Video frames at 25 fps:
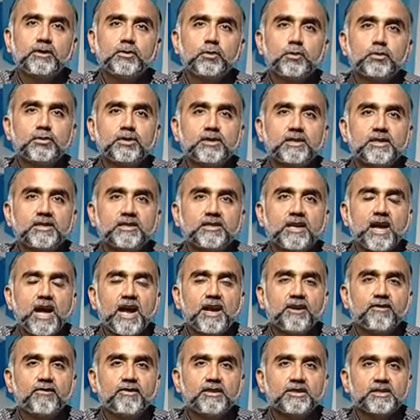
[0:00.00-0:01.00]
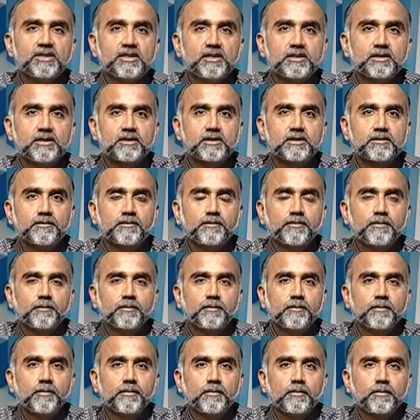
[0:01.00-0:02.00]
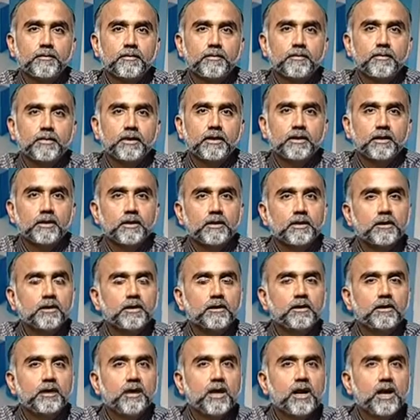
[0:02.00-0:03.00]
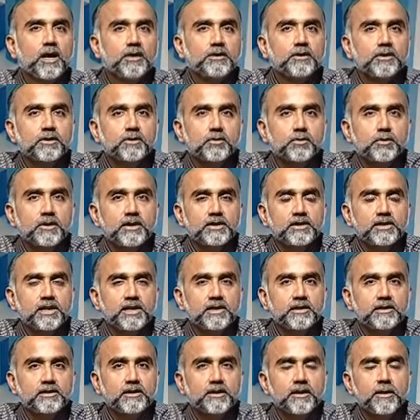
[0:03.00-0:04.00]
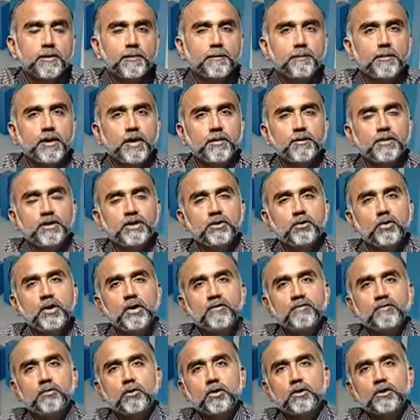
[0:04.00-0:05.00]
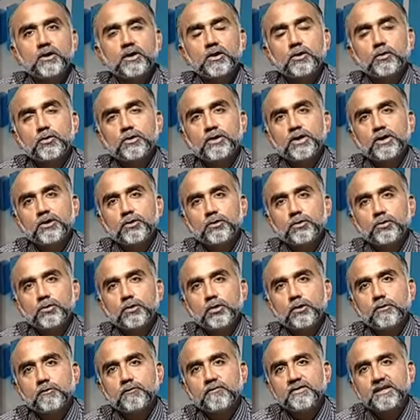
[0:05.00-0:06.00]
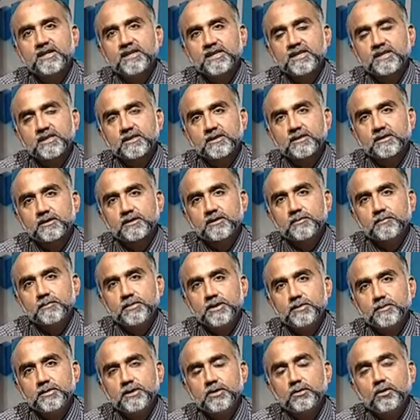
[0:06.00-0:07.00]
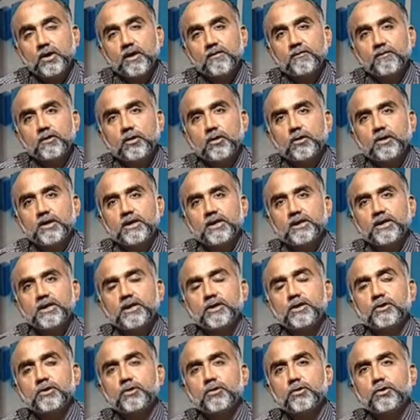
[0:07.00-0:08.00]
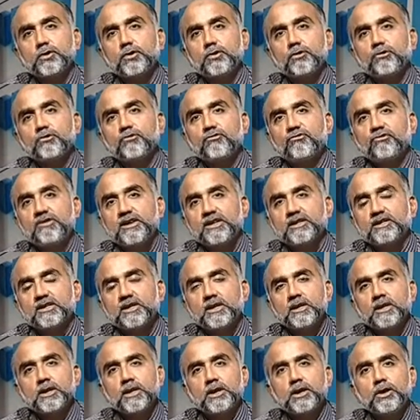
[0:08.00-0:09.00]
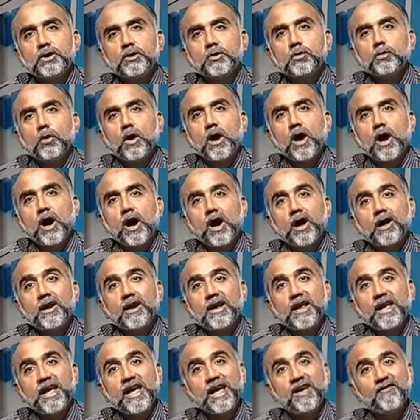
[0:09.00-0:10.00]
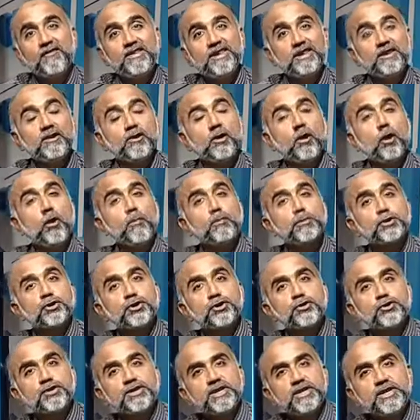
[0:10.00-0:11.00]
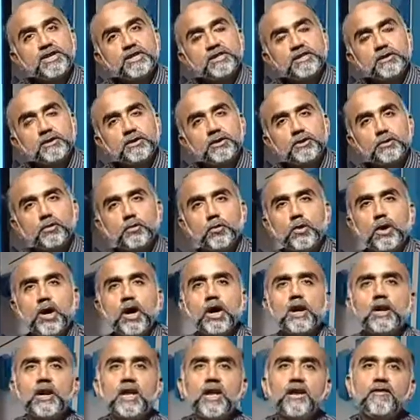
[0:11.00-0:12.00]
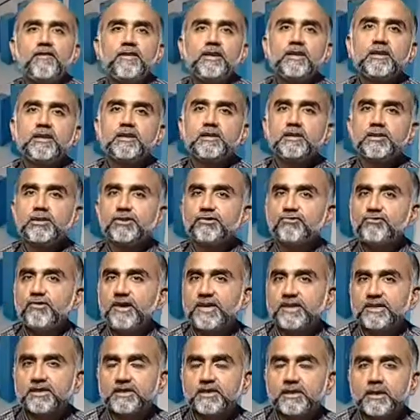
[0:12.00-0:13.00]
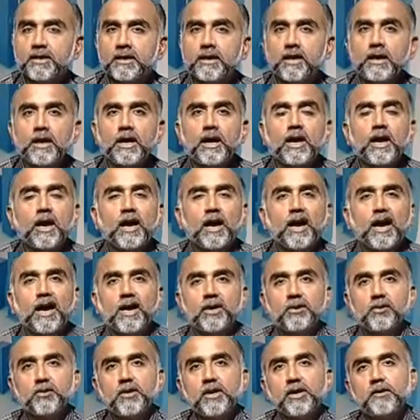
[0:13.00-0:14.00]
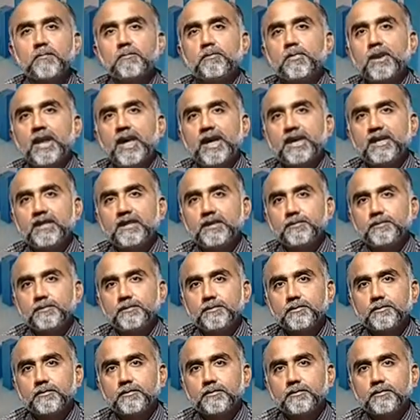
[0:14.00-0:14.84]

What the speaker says: those desired results? The answer to this is, maybe you have not looked into your weaknesses. Maybe you have not looked into your threats. You are having opportunities, you are having strengths. Are you implying them?